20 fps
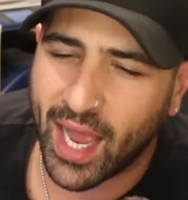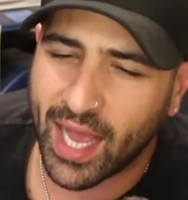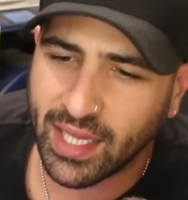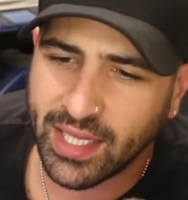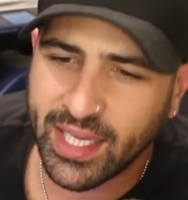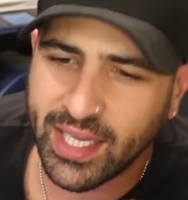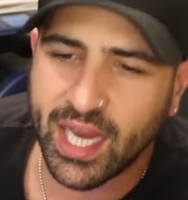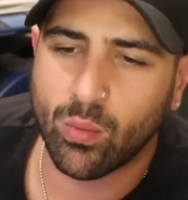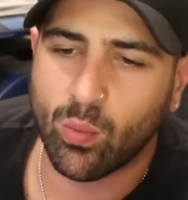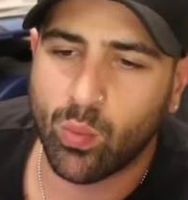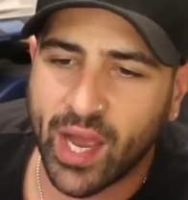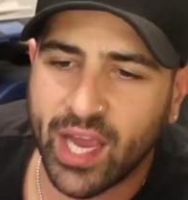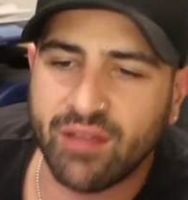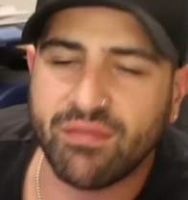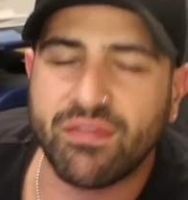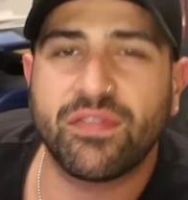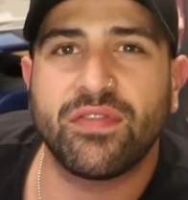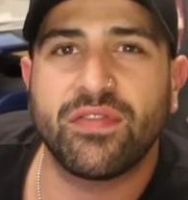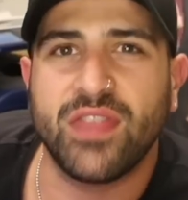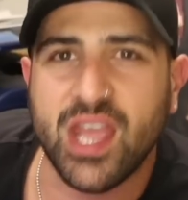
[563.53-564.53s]
Elliott
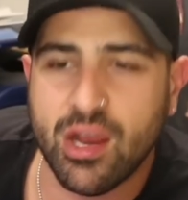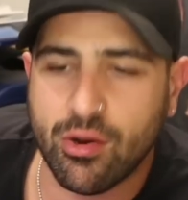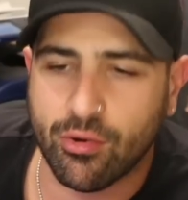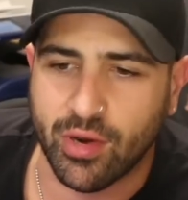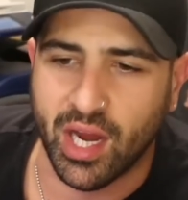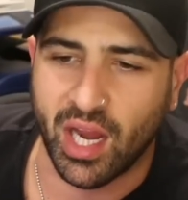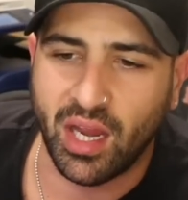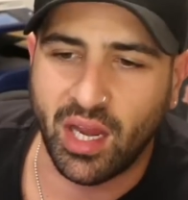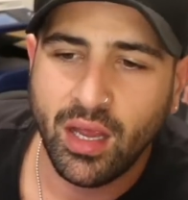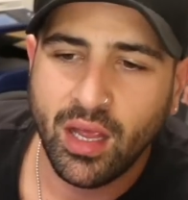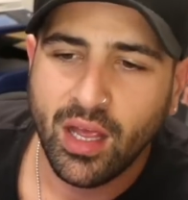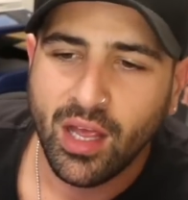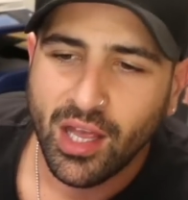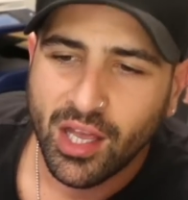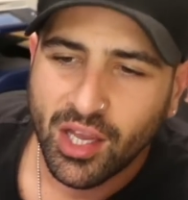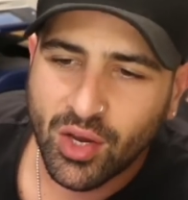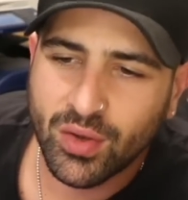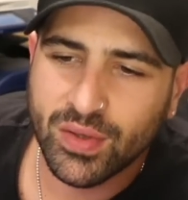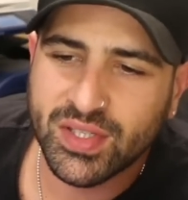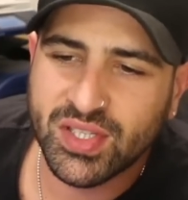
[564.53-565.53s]
Wave Theory
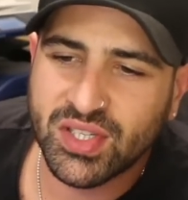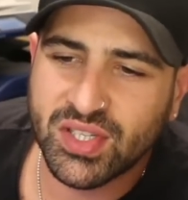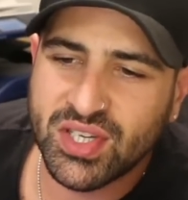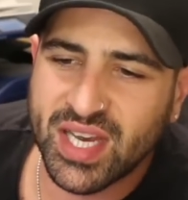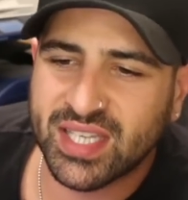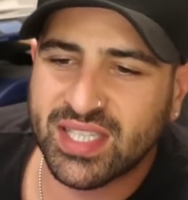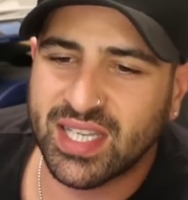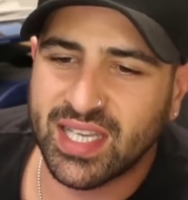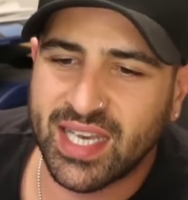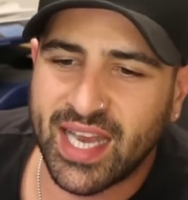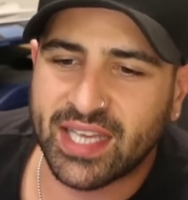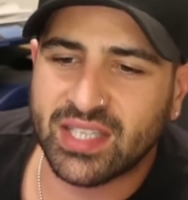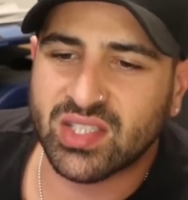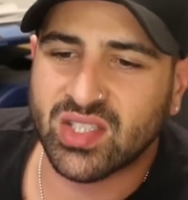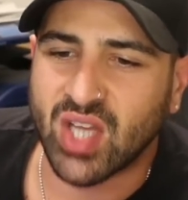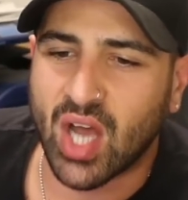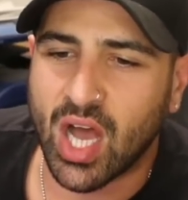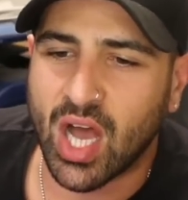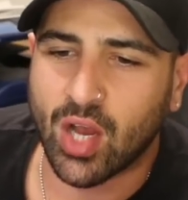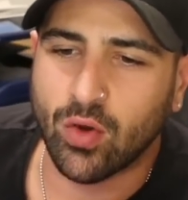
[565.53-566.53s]
could suggest the next
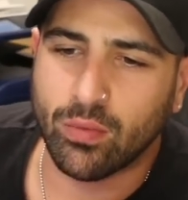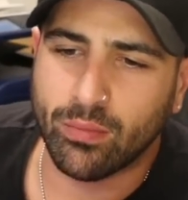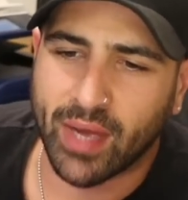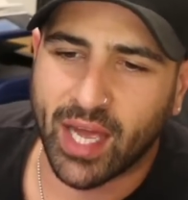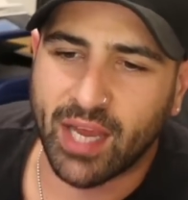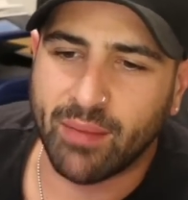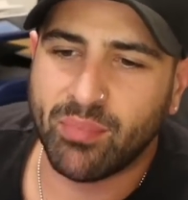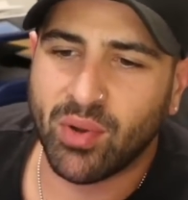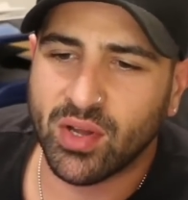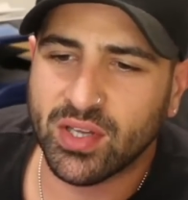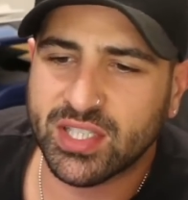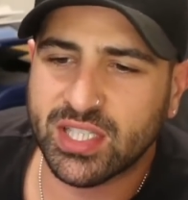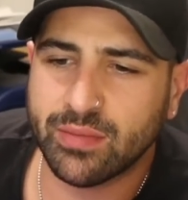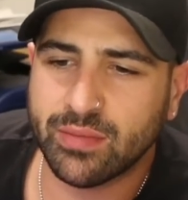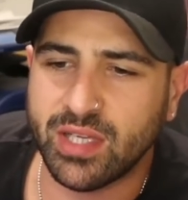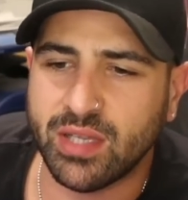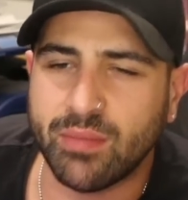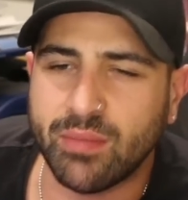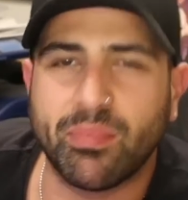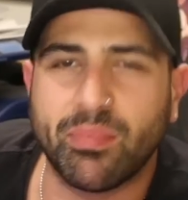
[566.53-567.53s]
cycle may
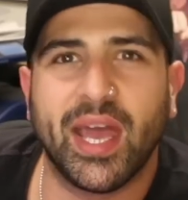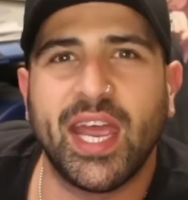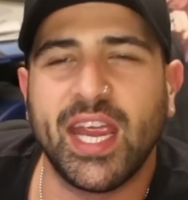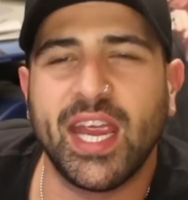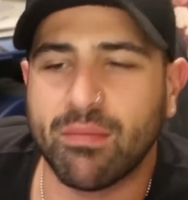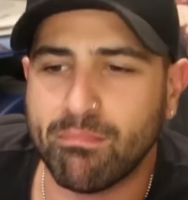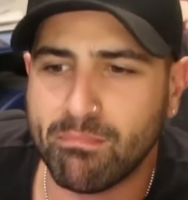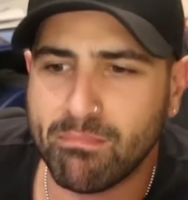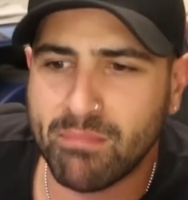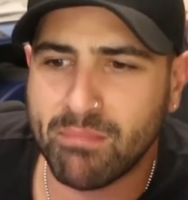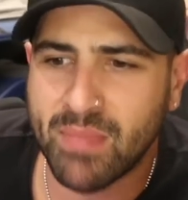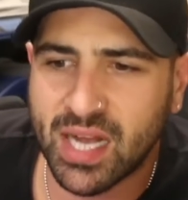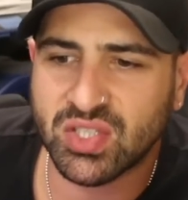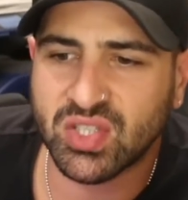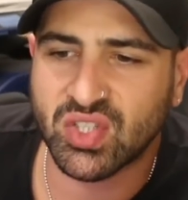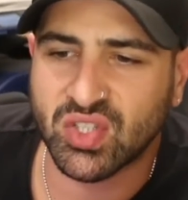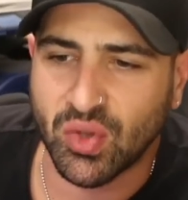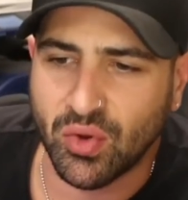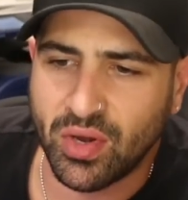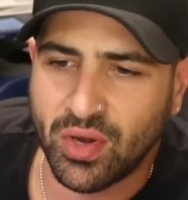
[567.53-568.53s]
possibly peak
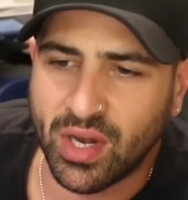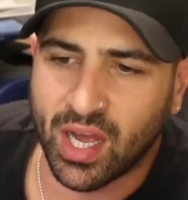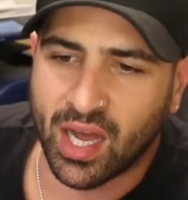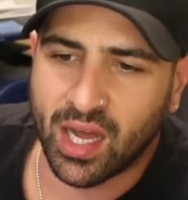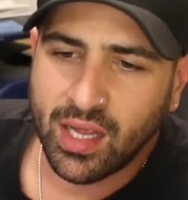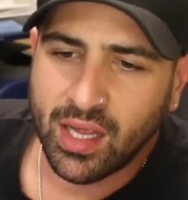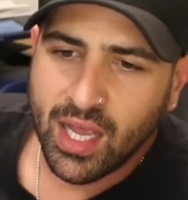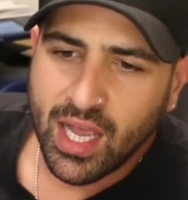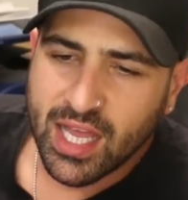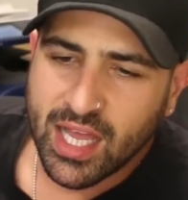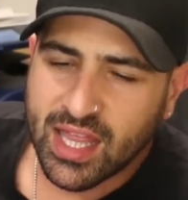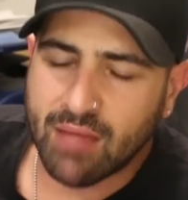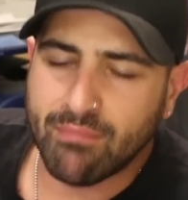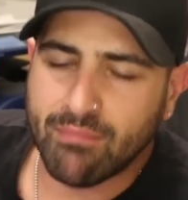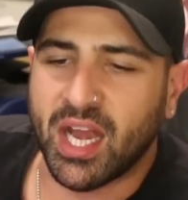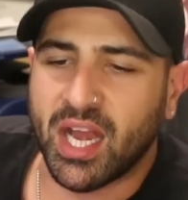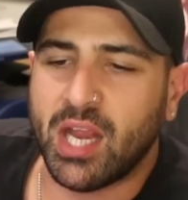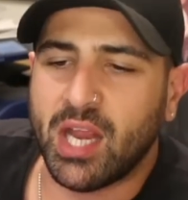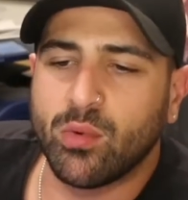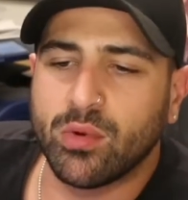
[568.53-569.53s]
much sooner than
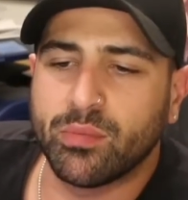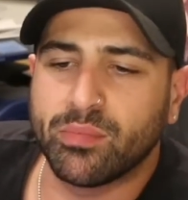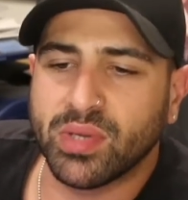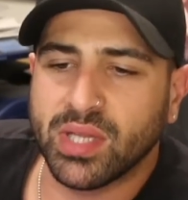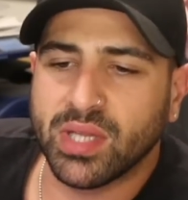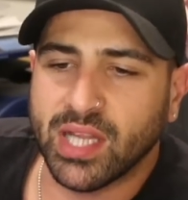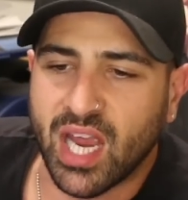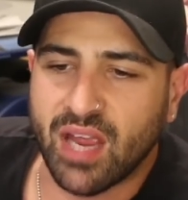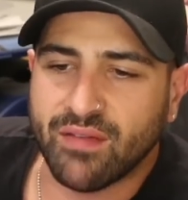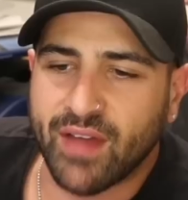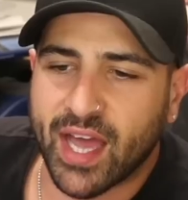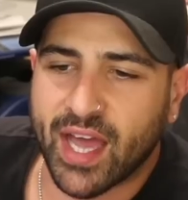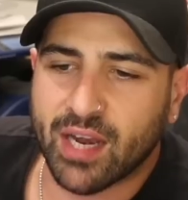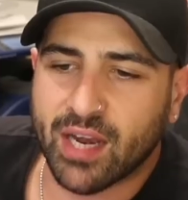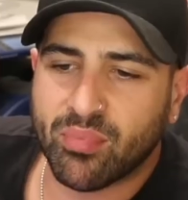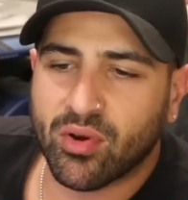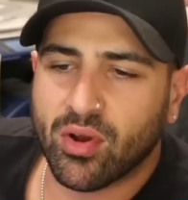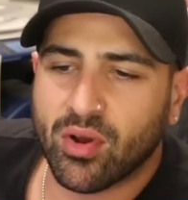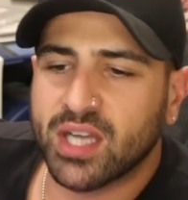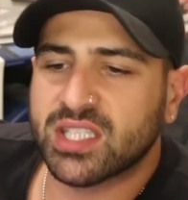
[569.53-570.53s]
many would believe at a
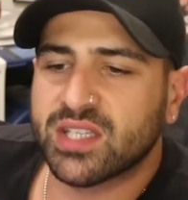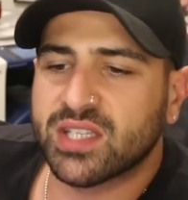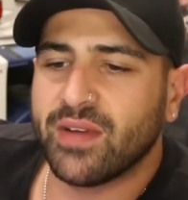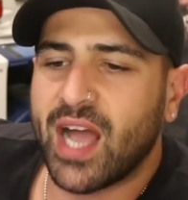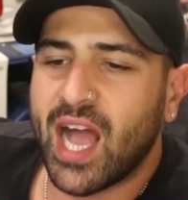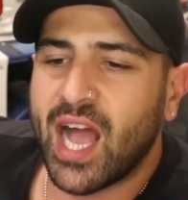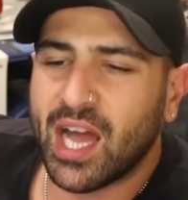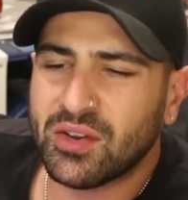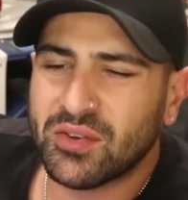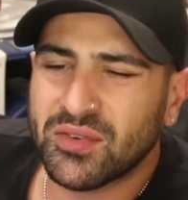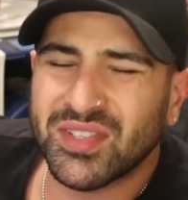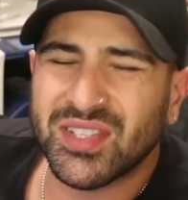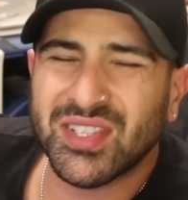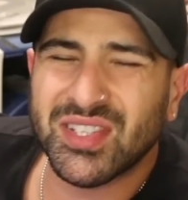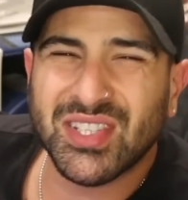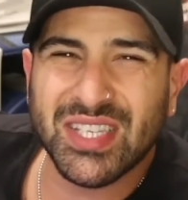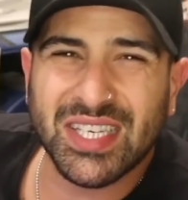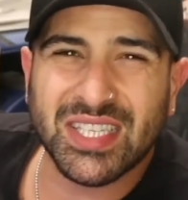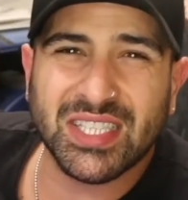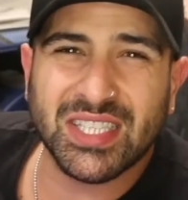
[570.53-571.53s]
price of
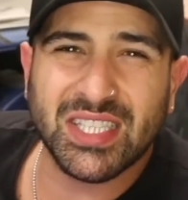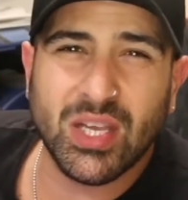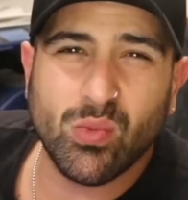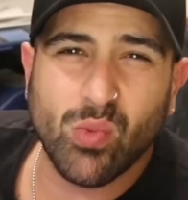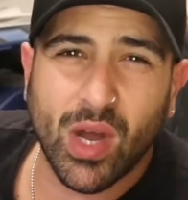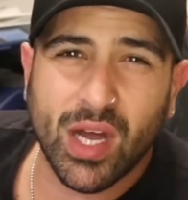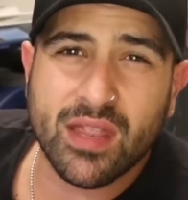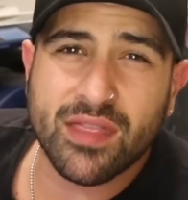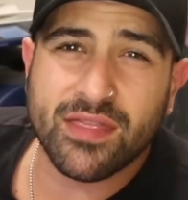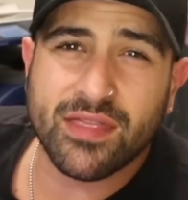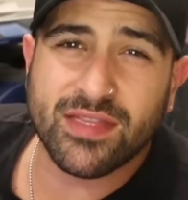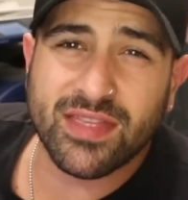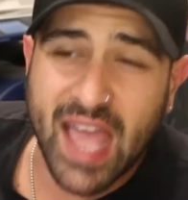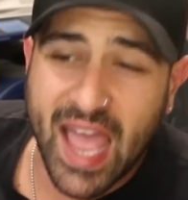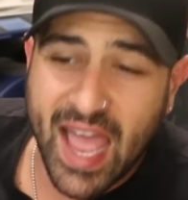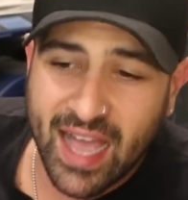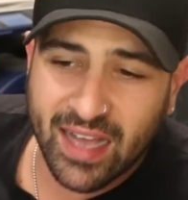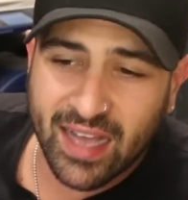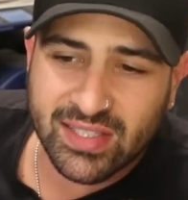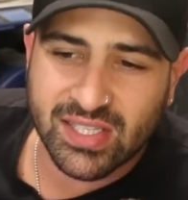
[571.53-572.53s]

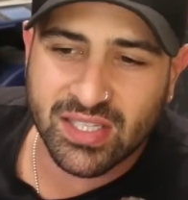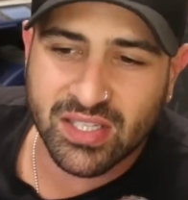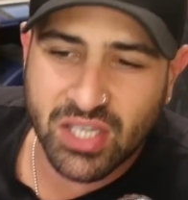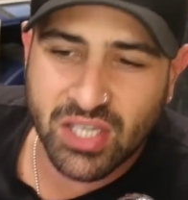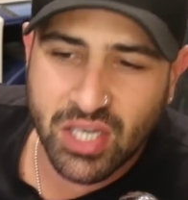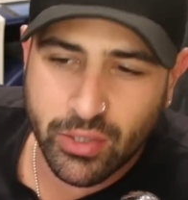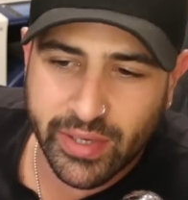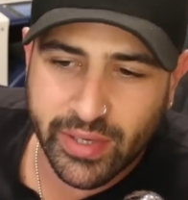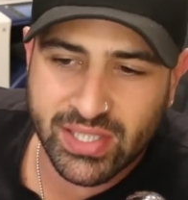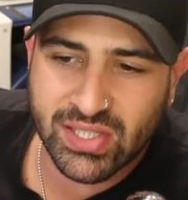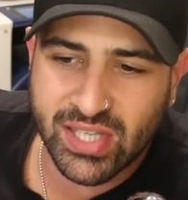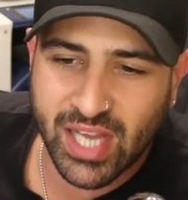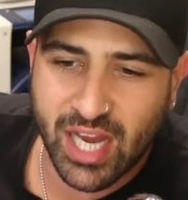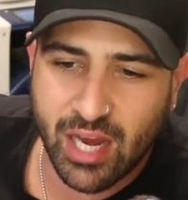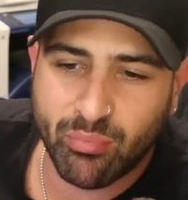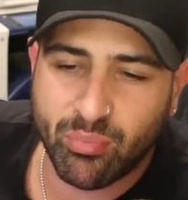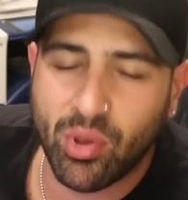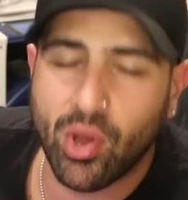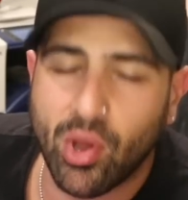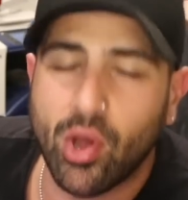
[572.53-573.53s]

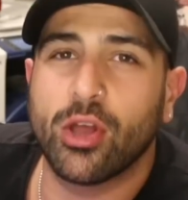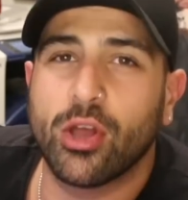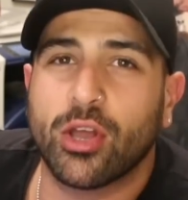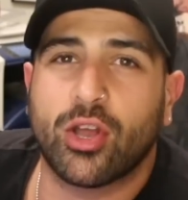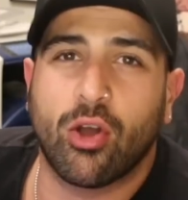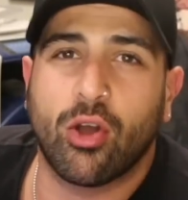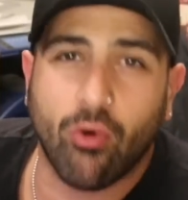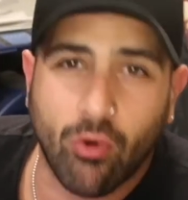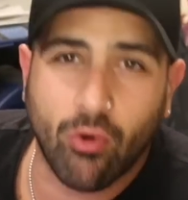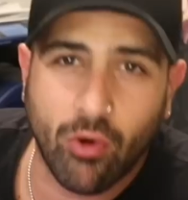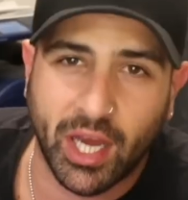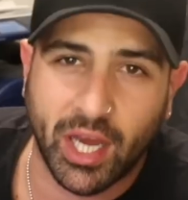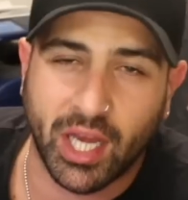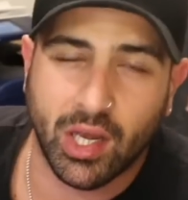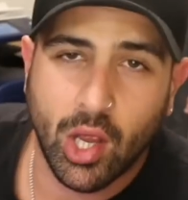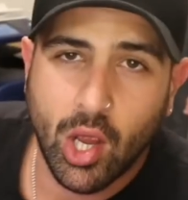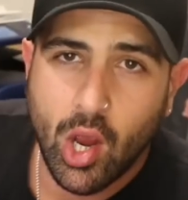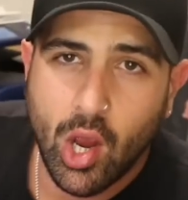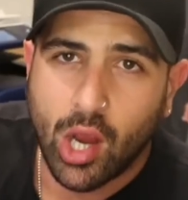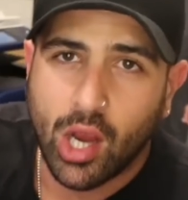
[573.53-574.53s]
$161,000 per coin.